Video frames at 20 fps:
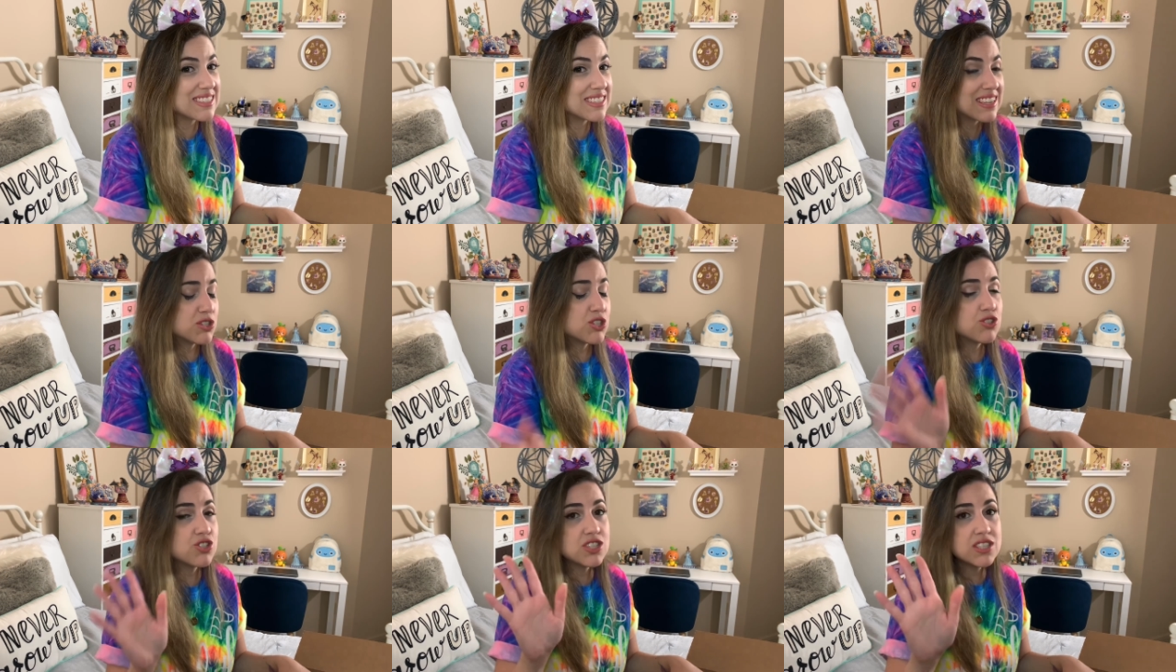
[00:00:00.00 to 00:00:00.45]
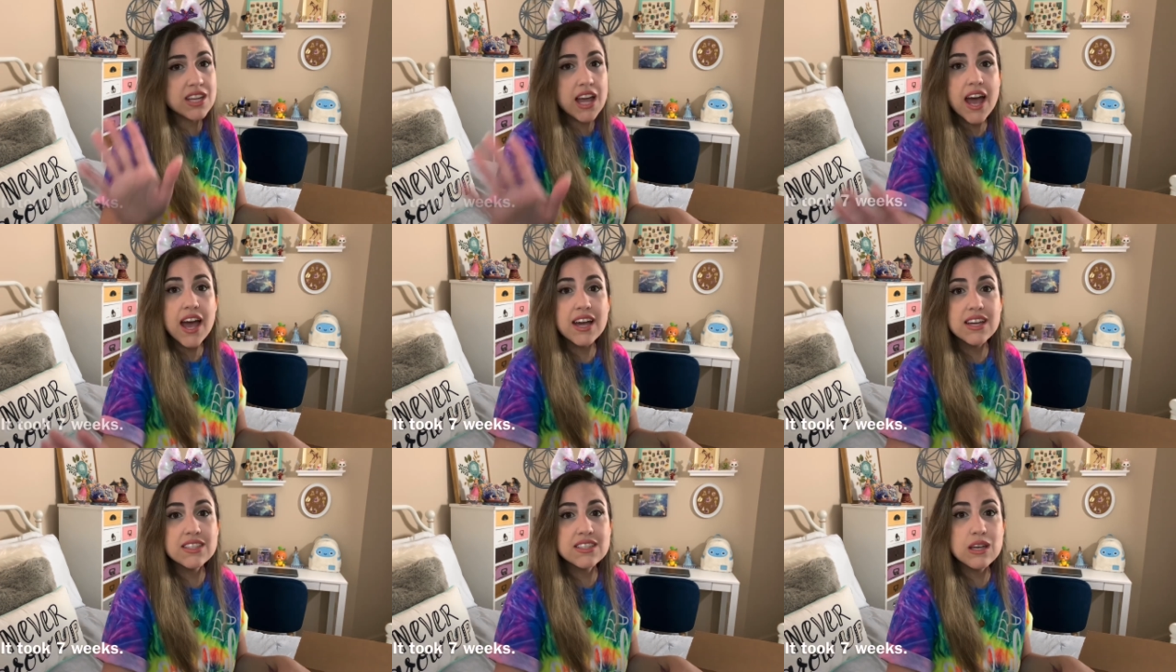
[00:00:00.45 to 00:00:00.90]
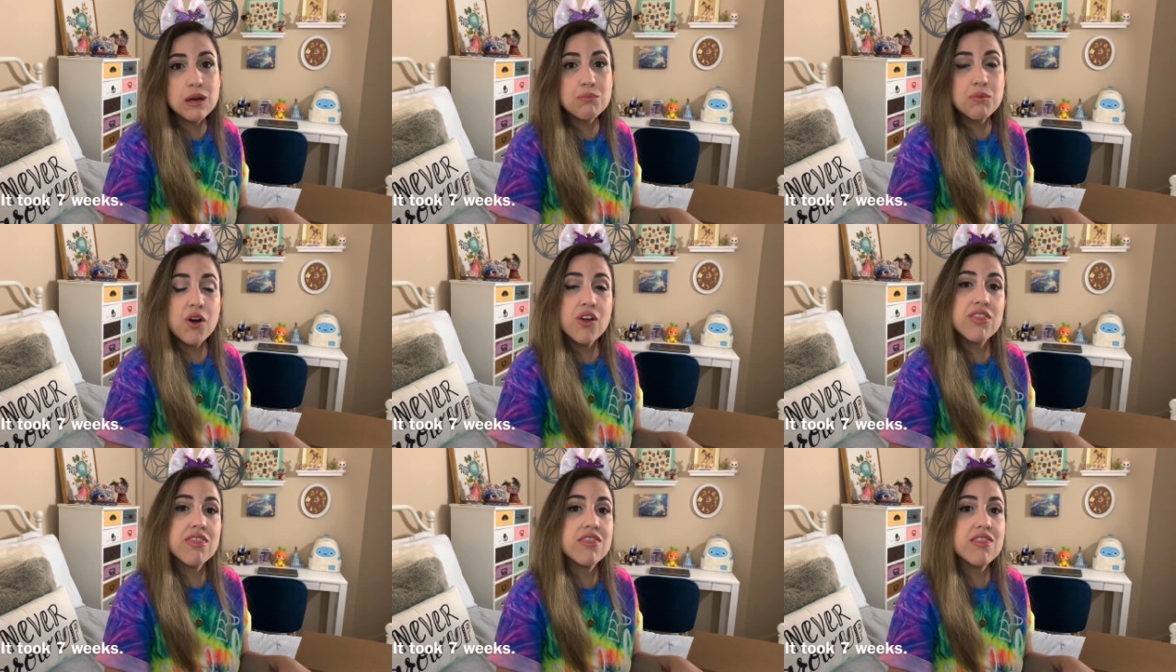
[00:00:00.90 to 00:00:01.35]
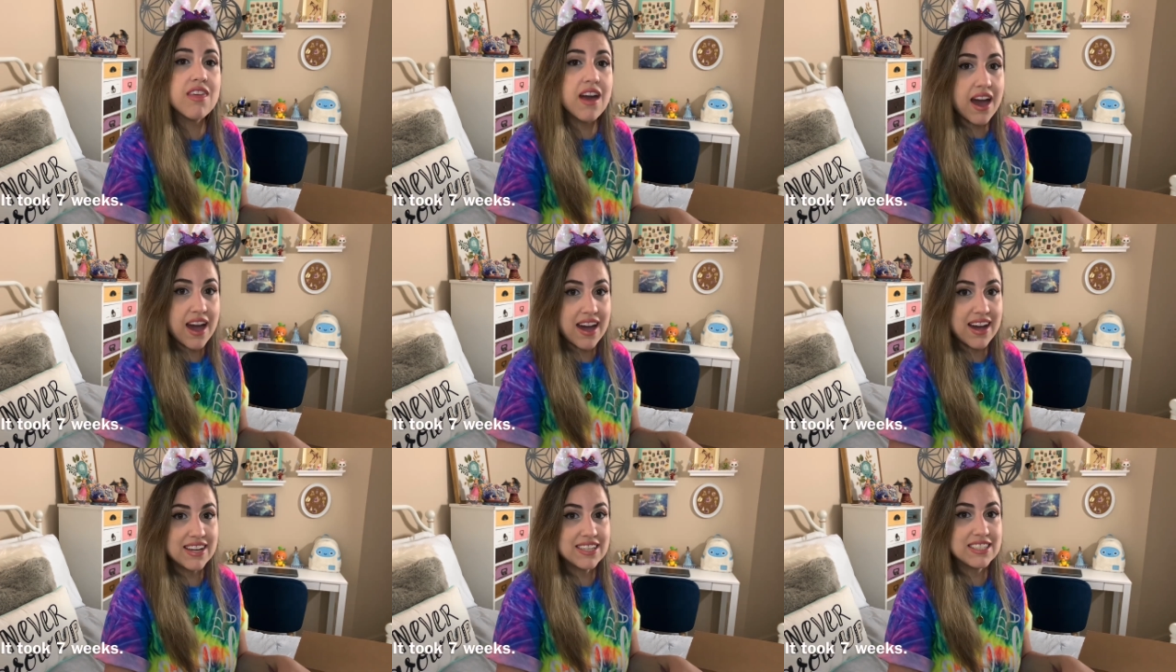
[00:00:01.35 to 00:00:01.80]
So just a heads up on
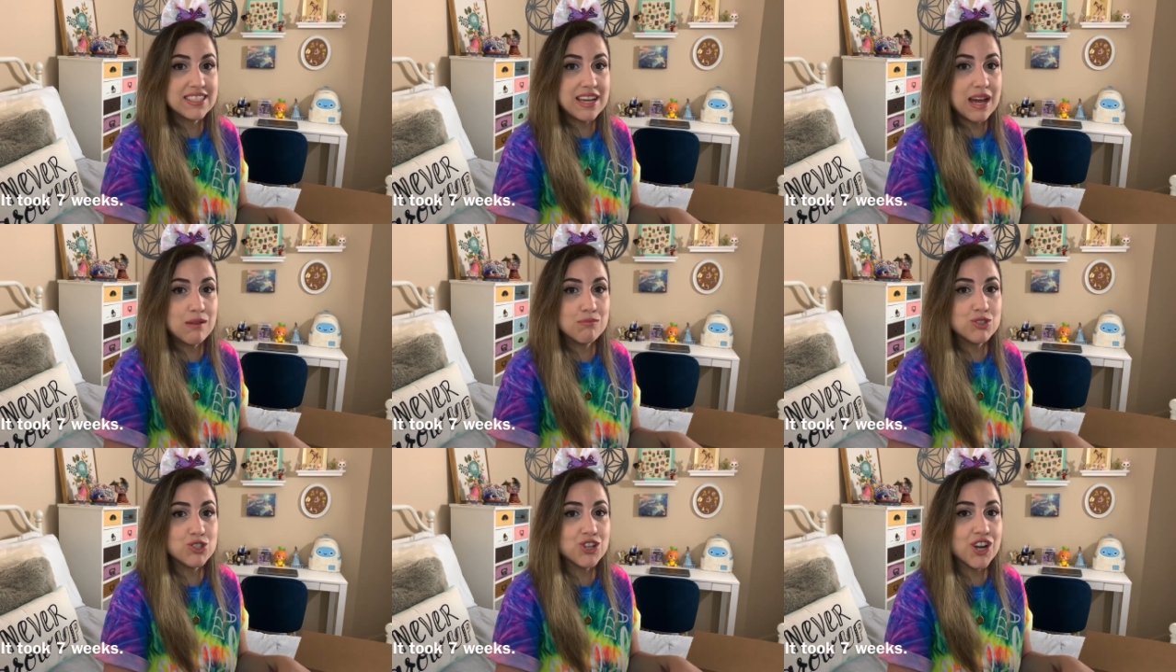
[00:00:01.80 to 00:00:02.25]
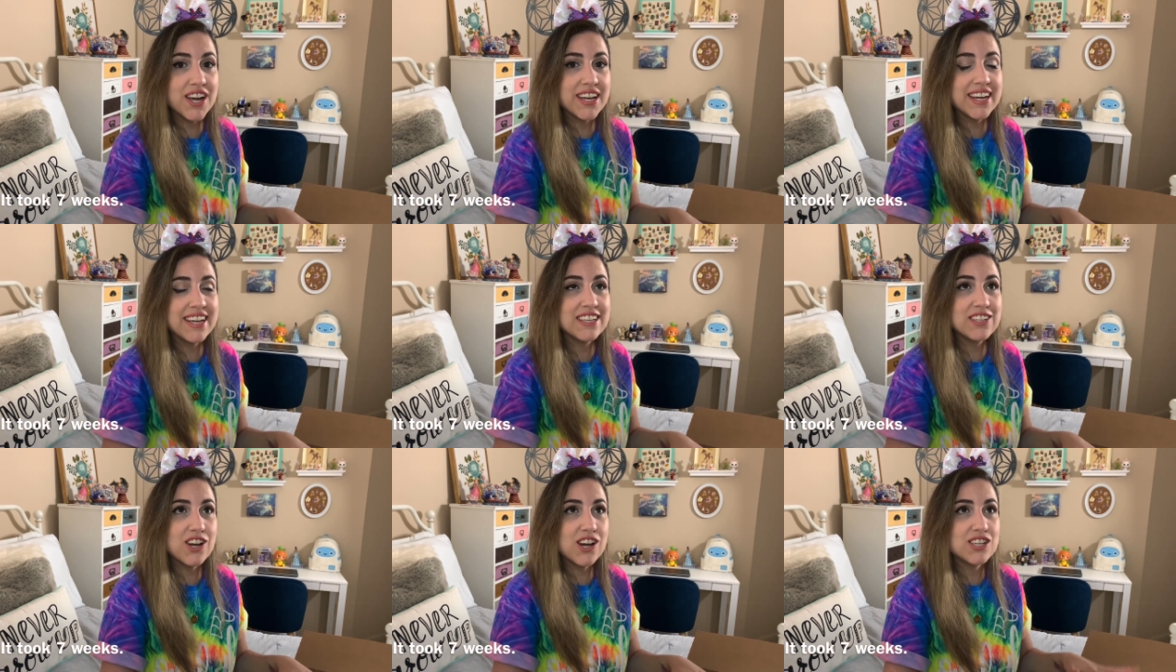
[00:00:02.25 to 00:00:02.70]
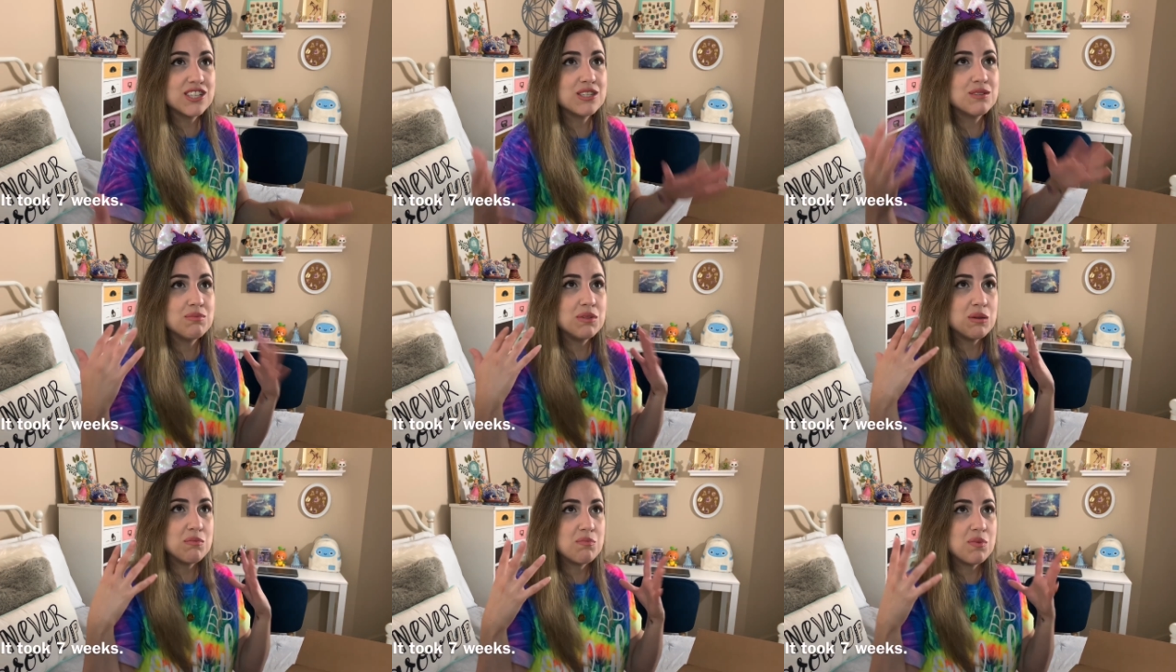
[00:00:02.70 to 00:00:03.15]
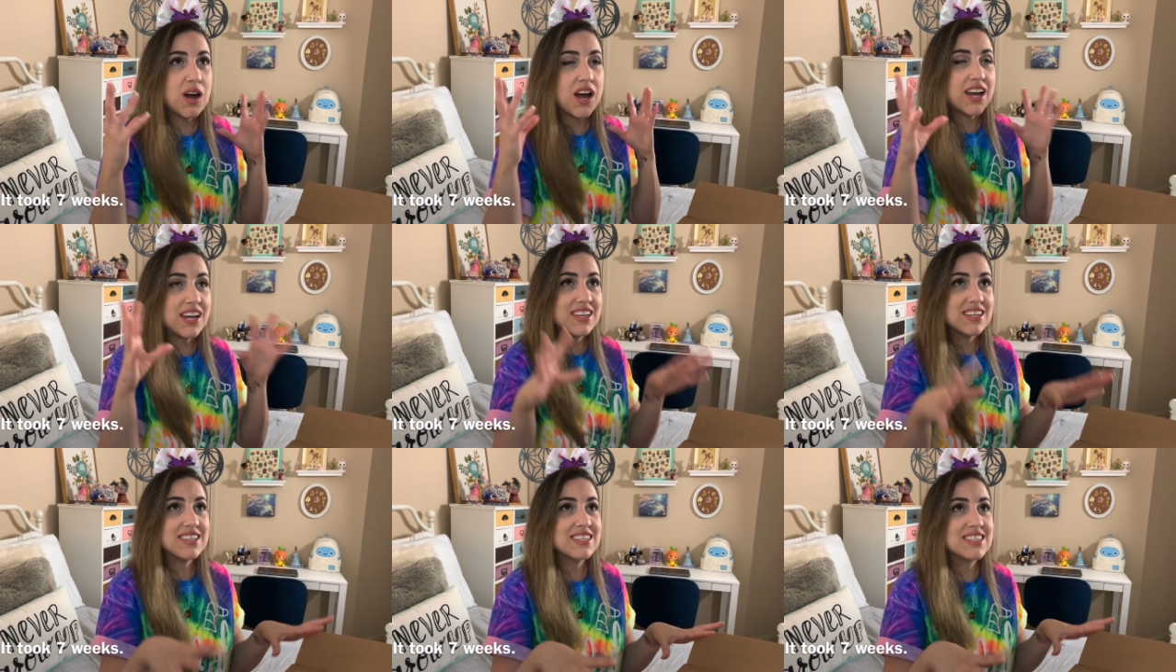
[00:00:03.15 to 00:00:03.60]
that. I'm trying not to be
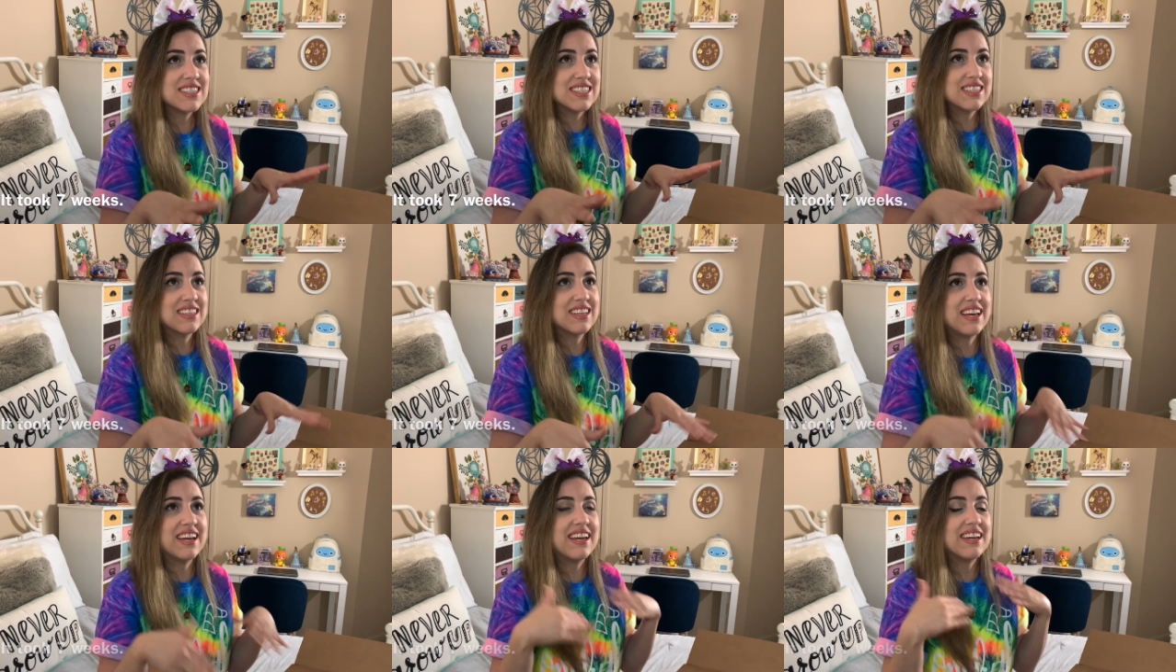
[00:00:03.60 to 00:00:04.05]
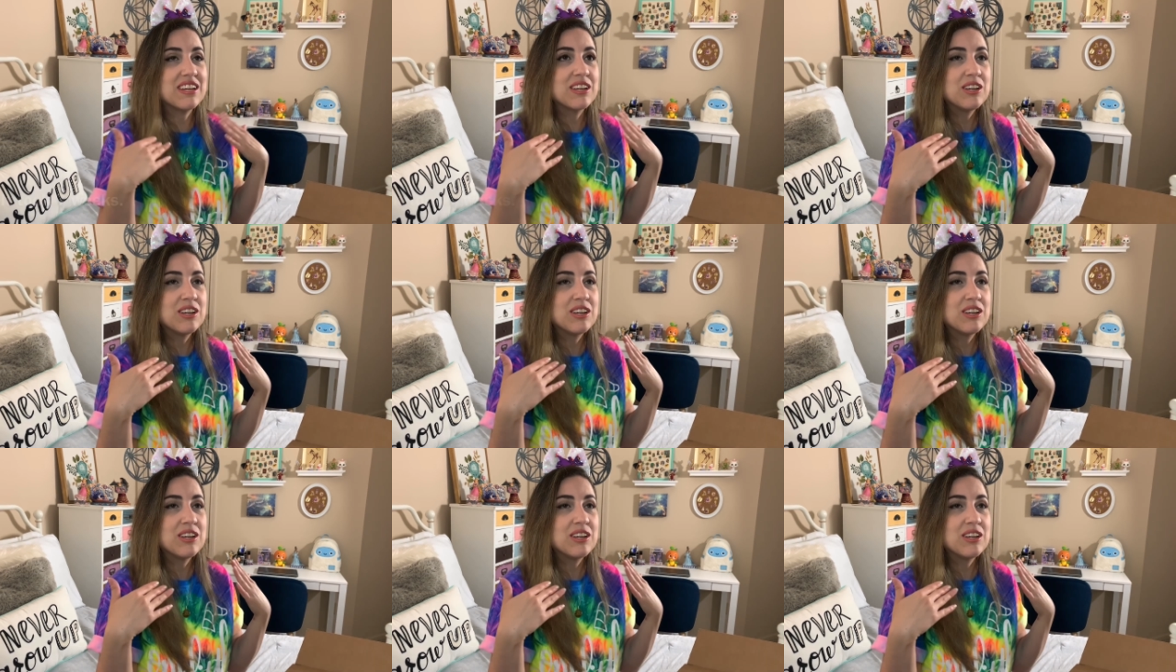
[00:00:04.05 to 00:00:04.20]
biased and like